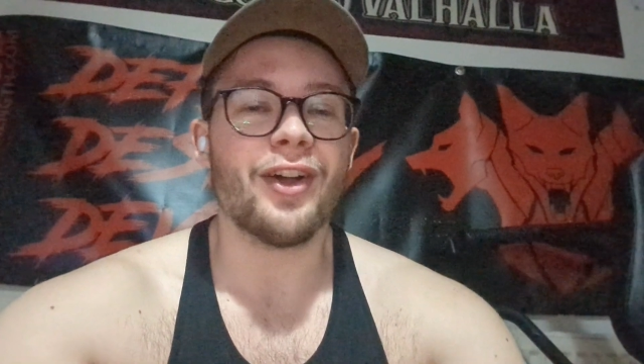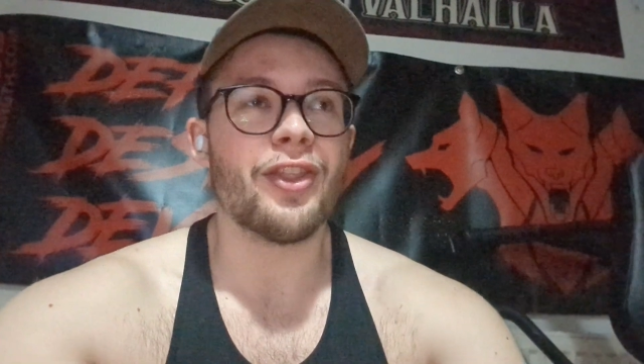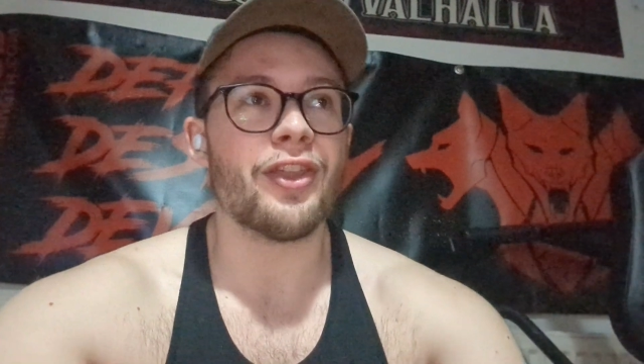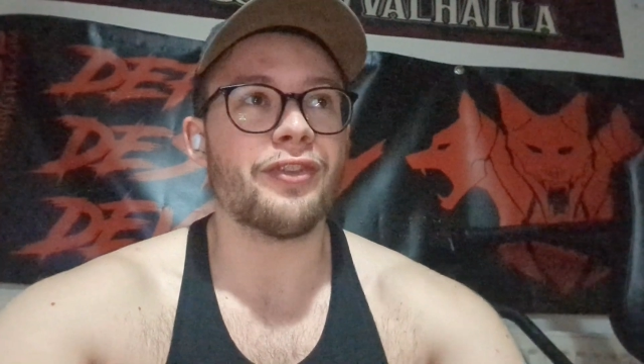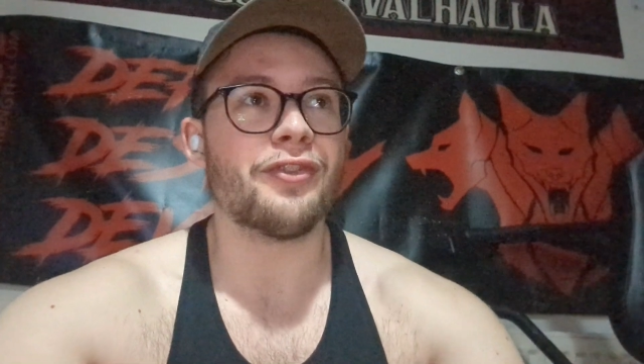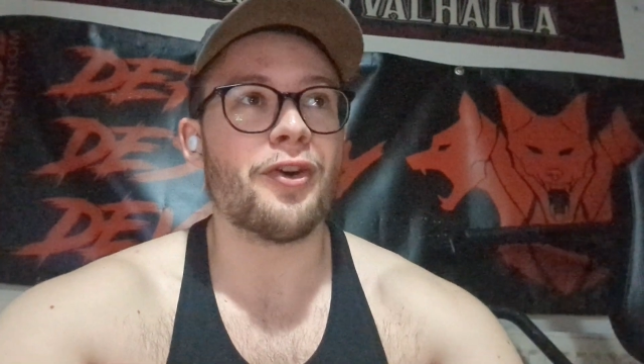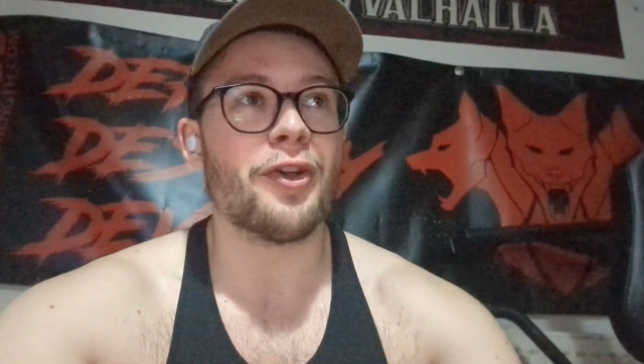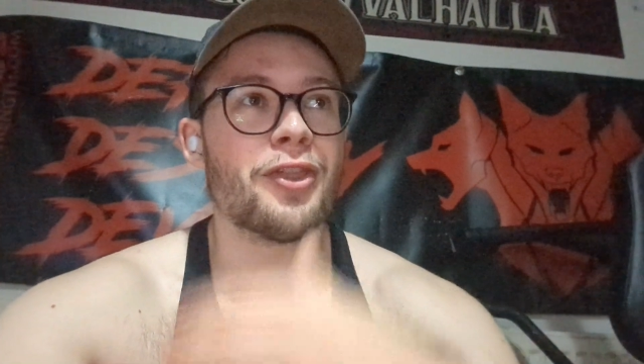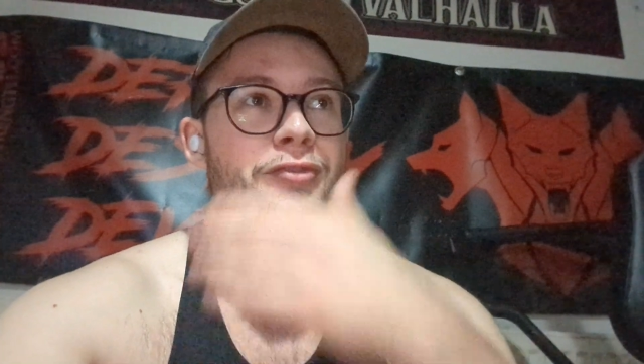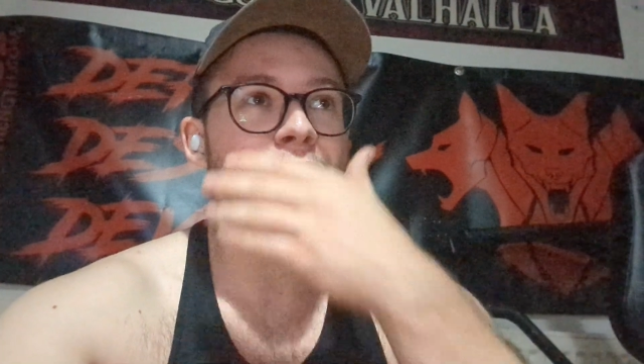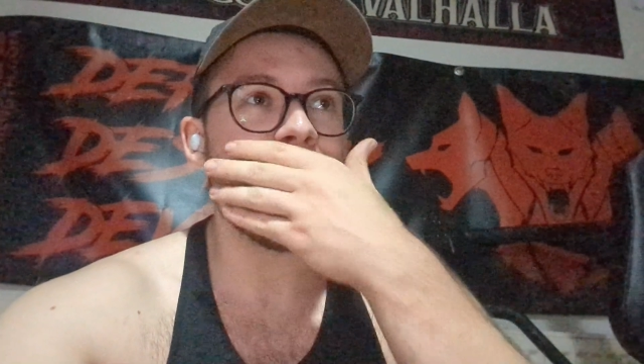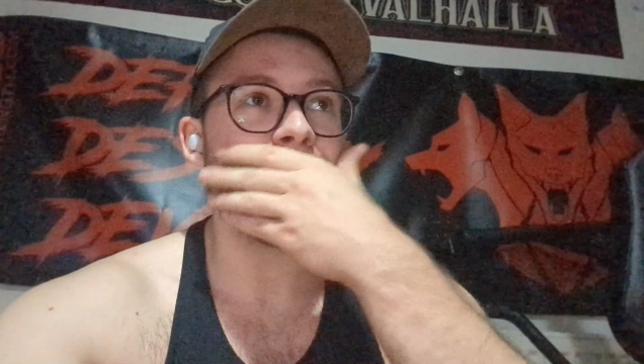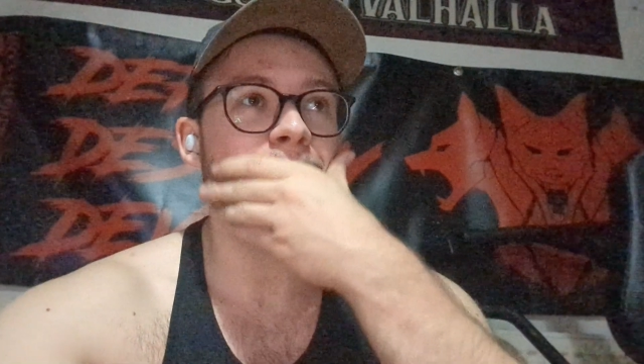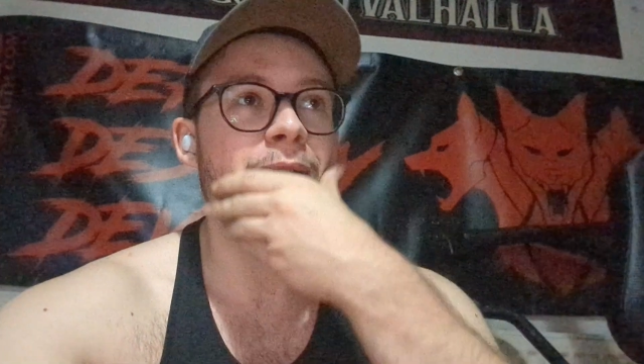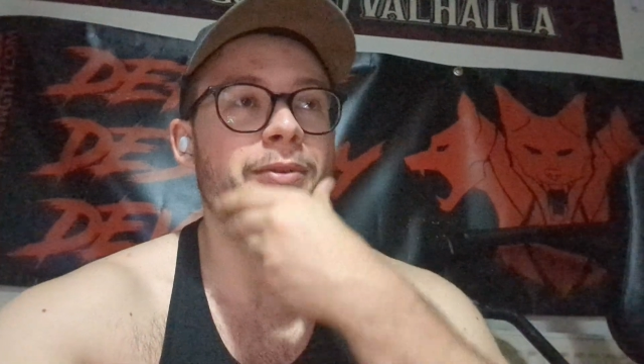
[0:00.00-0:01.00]
on the 4th
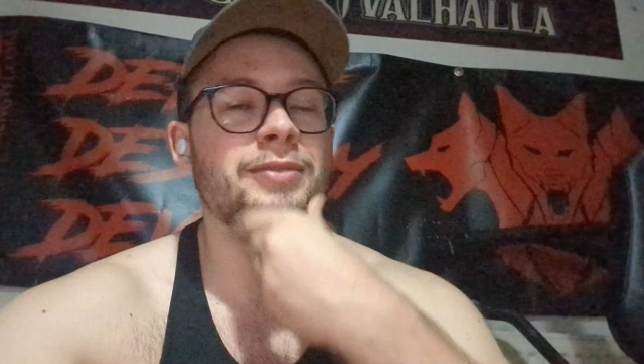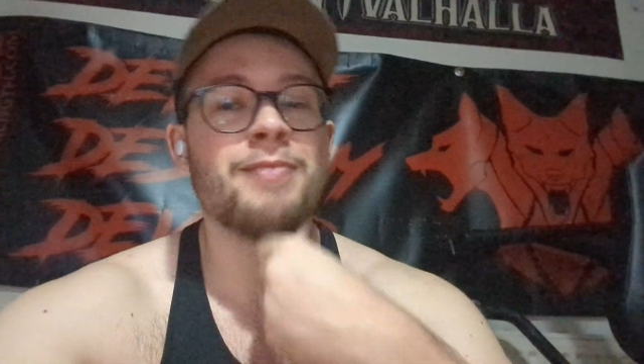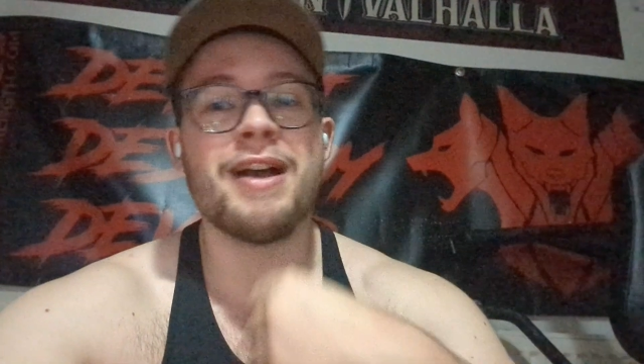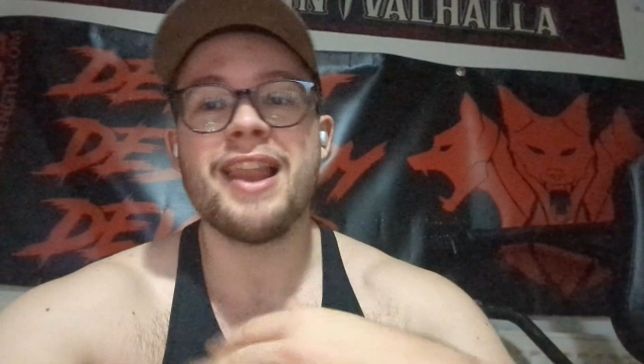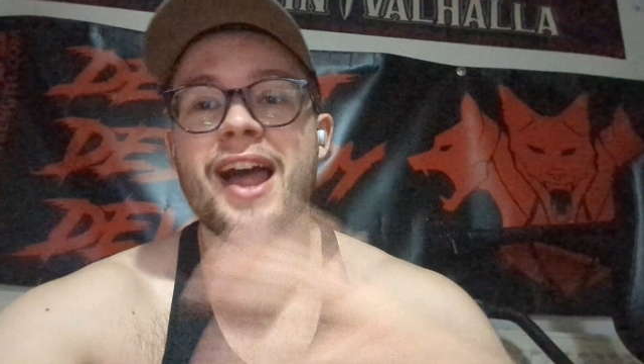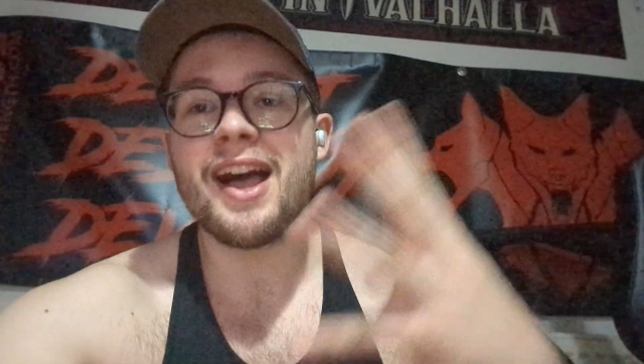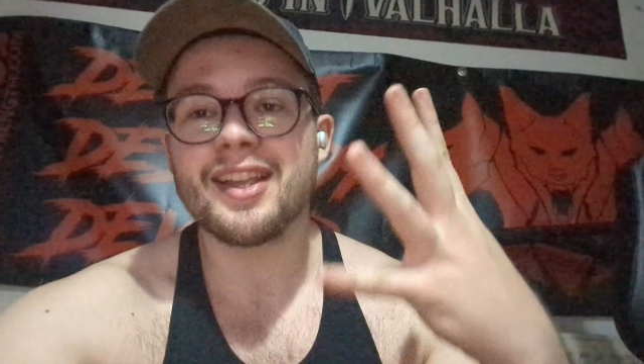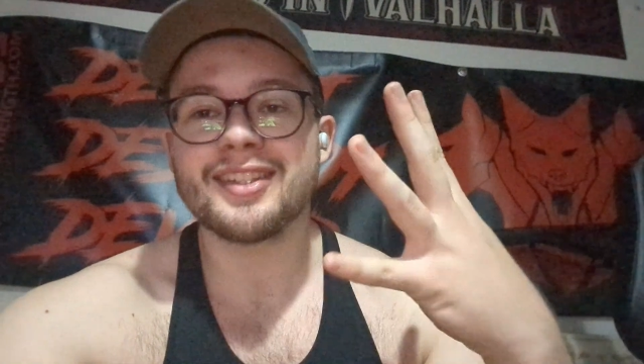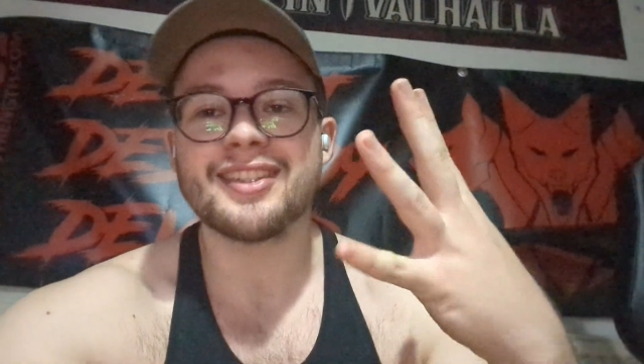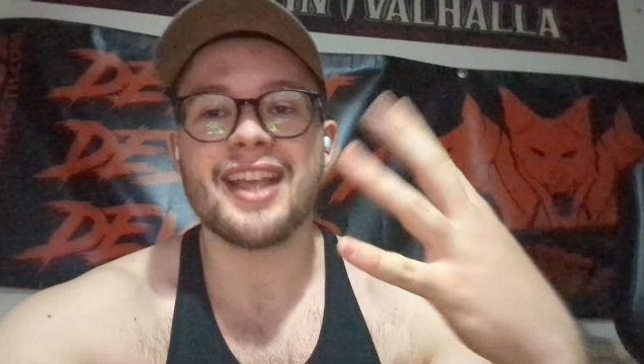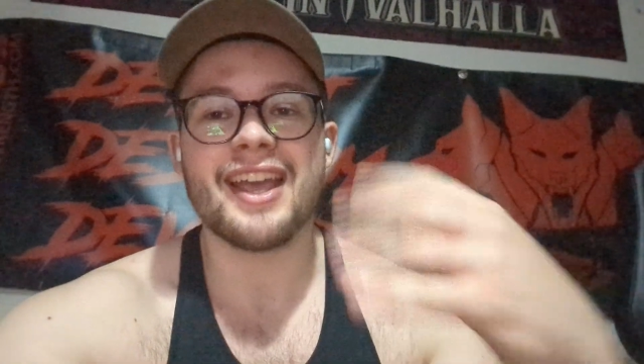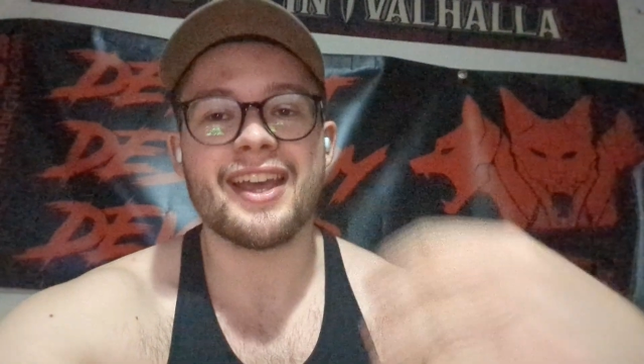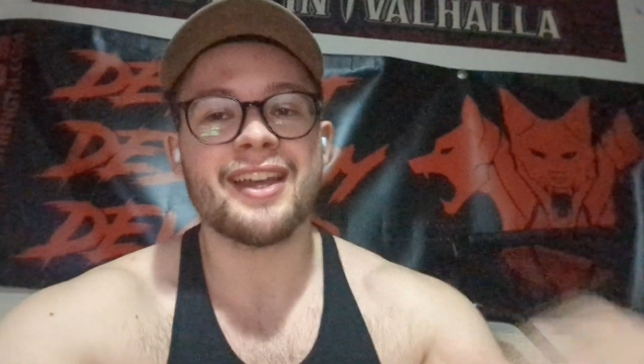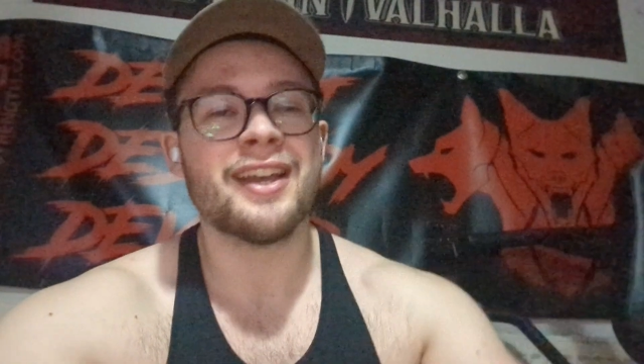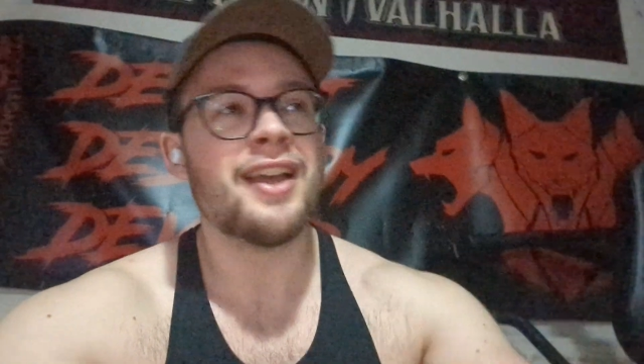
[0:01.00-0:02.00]
rep. That was my last
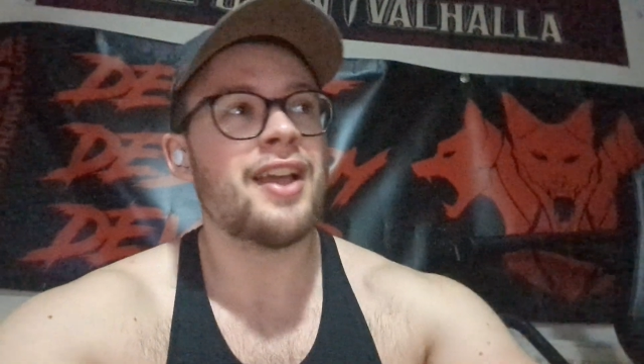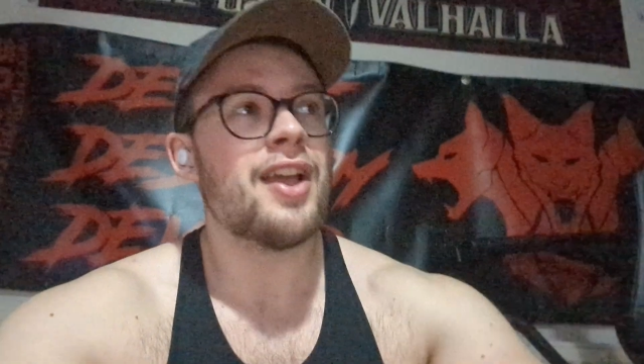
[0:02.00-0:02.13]
set